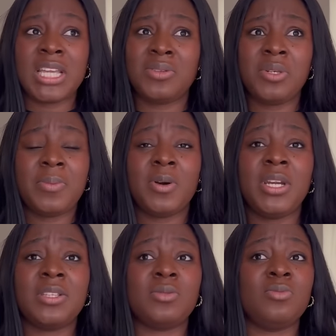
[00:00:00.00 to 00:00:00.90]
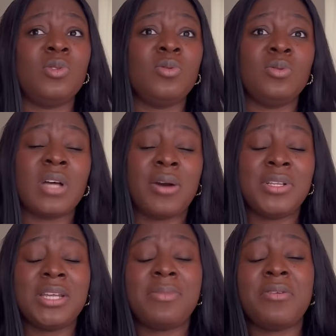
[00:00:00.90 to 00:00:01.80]
I told them I wanted to go, I
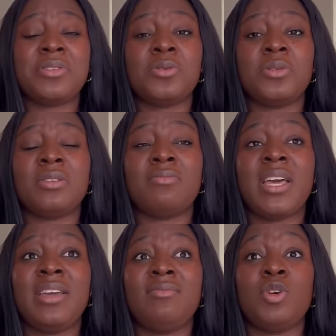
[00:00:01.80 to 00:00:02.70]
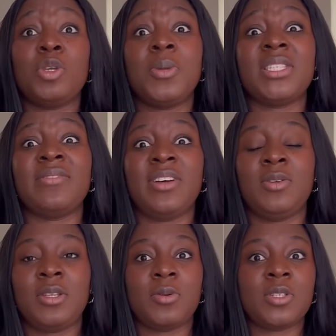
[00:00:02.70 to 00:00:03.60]
wanted my results, my documents
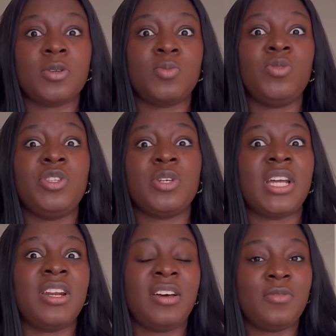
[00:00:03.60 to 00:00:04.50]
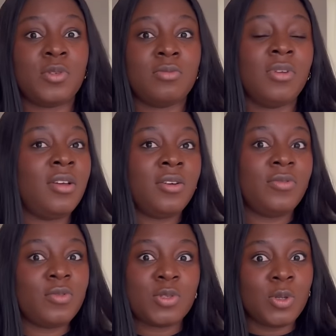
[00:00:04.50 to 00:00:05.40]
evaluated because I was moving to Canada for,
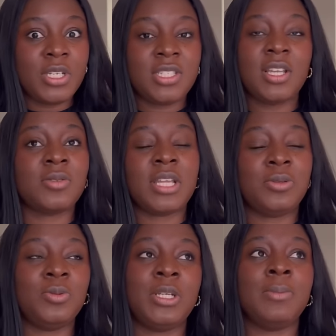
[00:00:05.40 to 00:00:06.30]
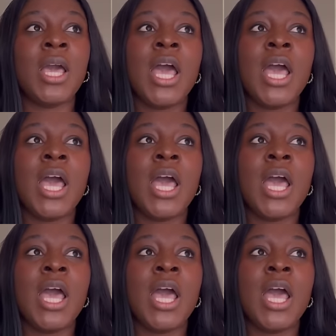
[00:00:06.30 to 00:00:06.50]
for studies. That's what I told them.